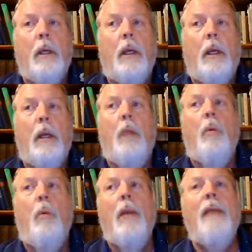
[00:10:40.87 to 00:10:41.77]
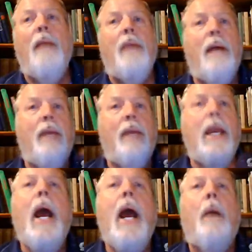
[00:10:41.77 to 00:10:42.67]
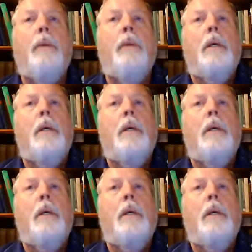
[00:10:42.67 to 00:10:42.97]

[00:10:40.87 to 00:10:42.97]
And we will have to have a cap,